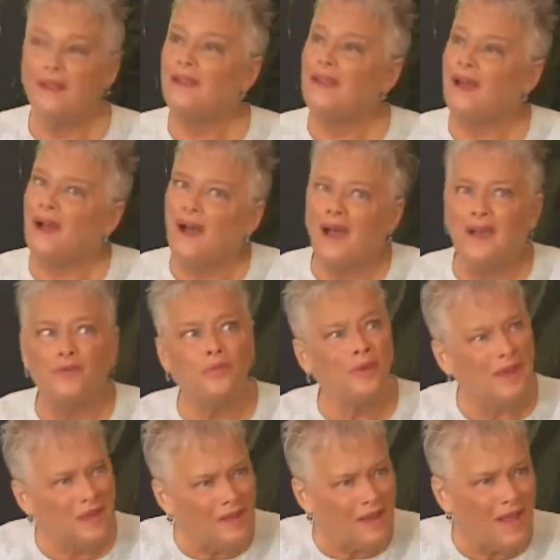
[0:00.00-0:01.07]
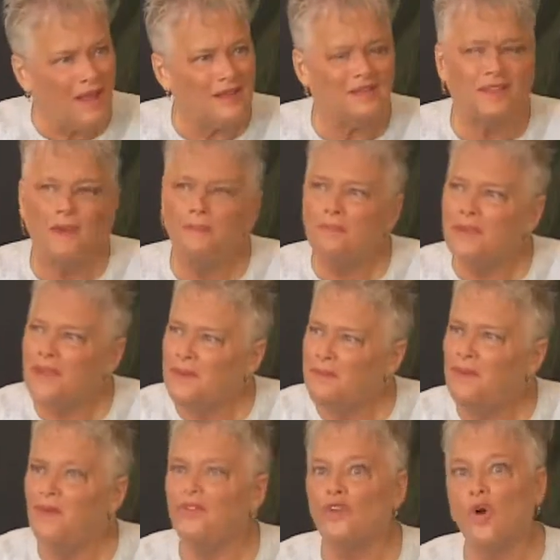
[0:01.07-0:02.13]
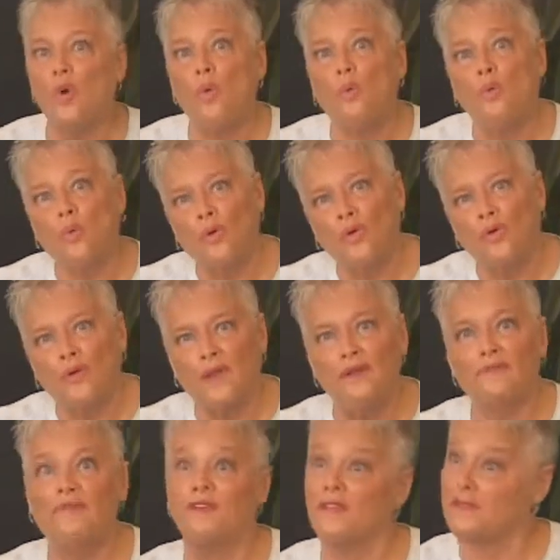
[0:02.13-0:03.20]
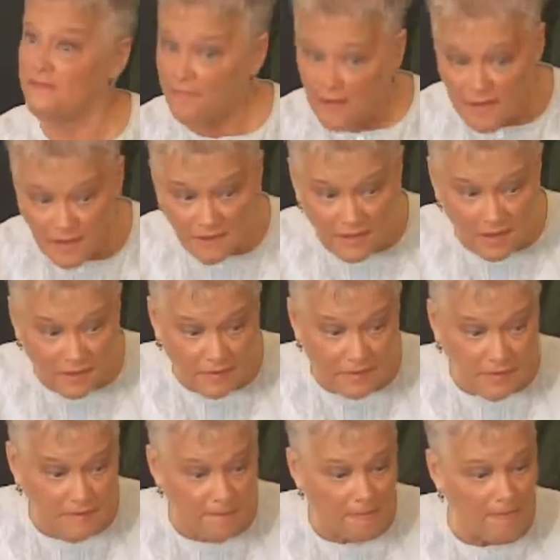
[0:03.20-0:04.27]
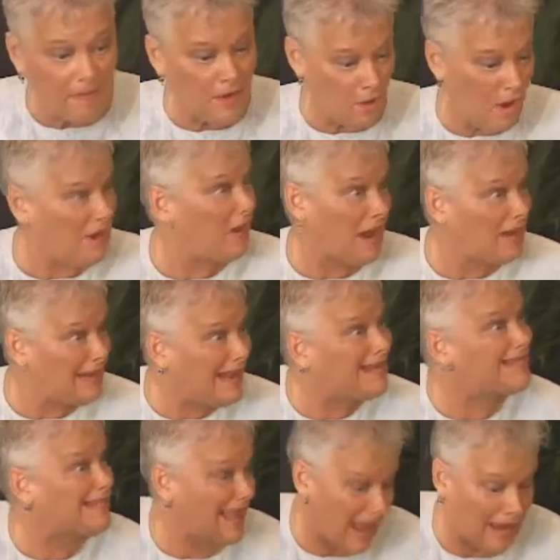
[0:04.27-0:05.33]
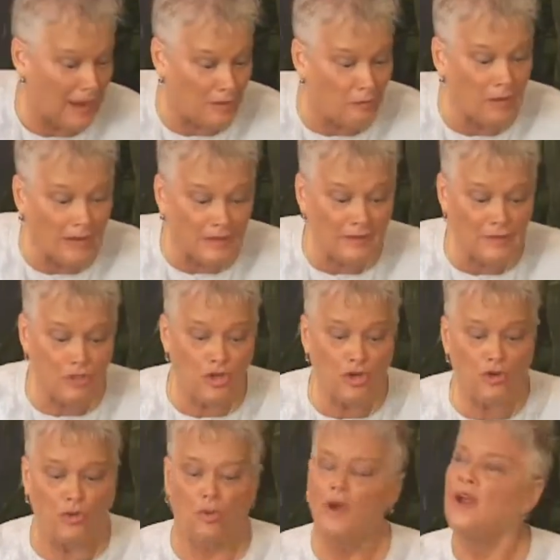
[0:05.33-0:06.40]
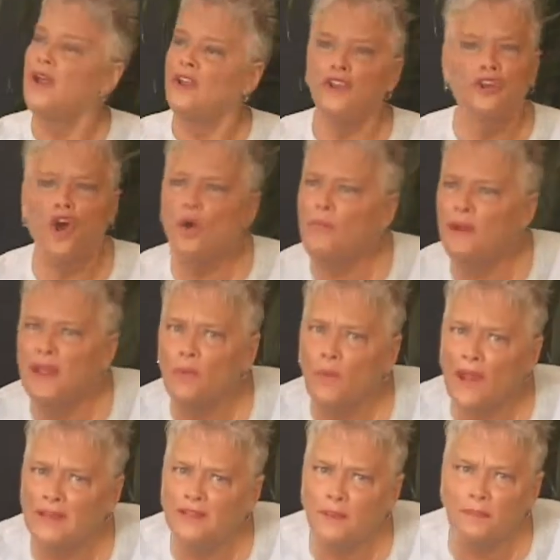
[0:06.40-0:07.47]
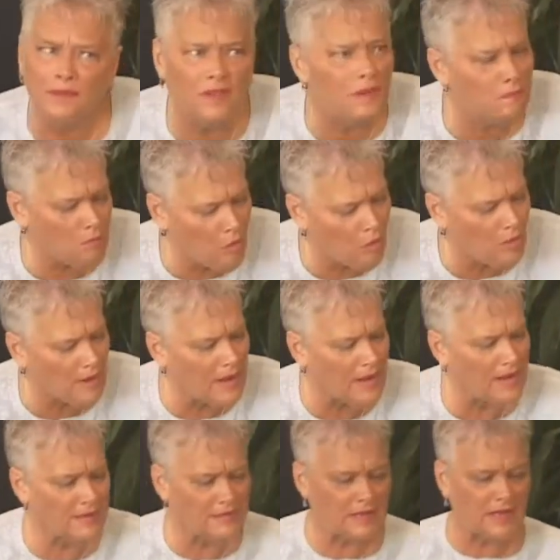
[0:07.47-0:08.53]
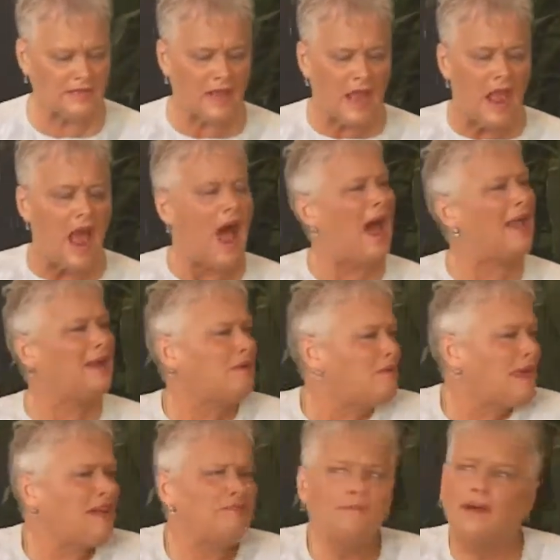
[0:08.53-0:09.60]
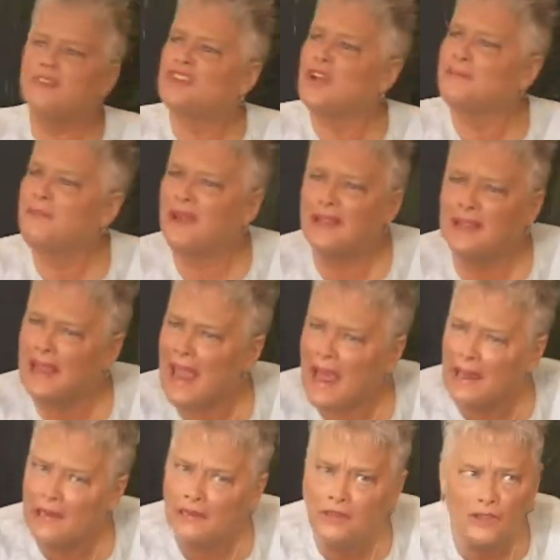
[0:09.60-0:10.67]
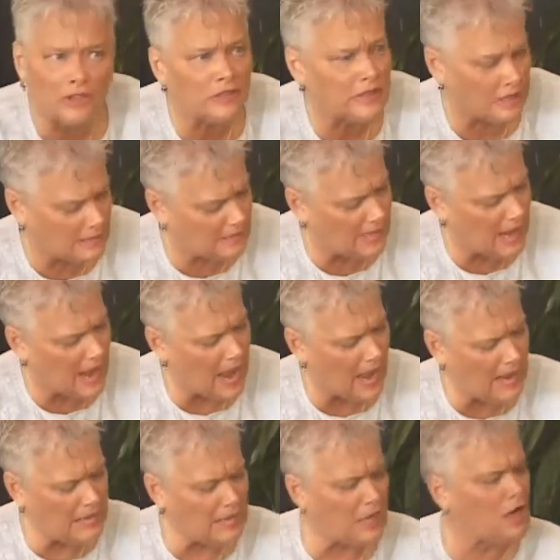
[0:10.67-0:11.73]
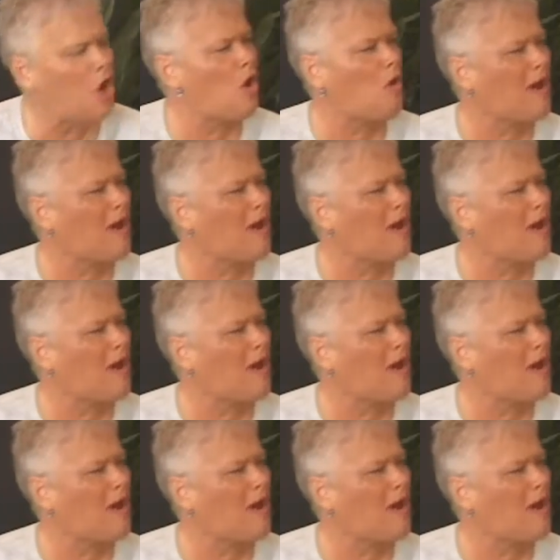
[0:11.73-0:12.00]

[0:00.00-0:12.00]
Now, I realize that people don't worry for the fun of it. You know, I get that. I really do. Nobody wakes up in the morning and says, I don't have much on my calendar today. You know,